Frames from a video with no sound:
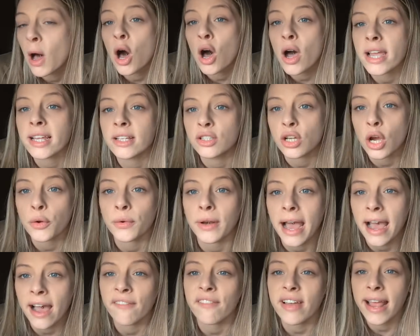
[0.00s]
I don't
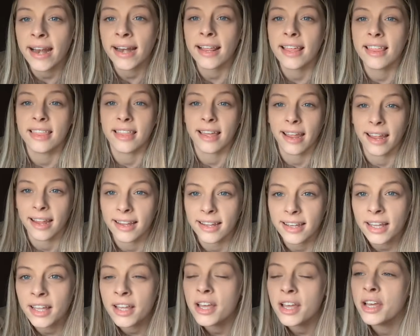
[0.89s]
have anything
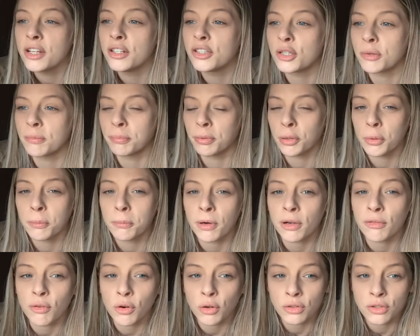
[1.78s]
to put
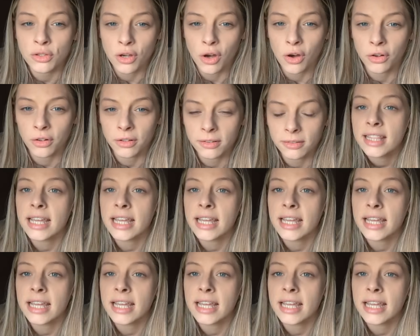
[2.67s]
my rods on.